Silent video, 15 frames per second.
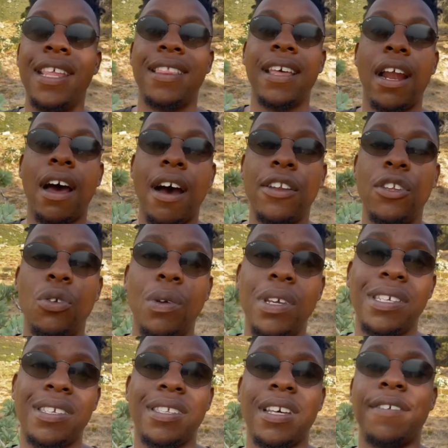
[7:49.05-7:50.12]
that are
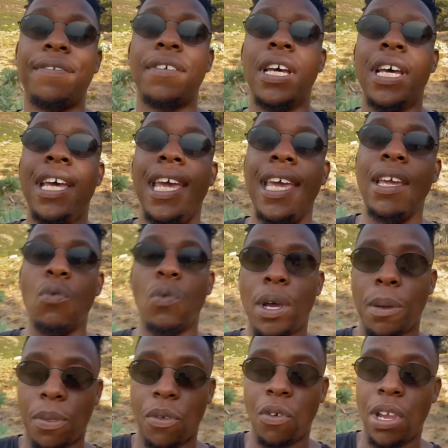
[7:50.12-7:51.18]
doing stuff in
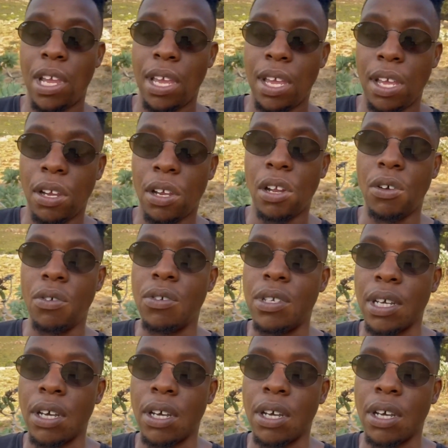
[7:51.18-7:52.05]
Web3 include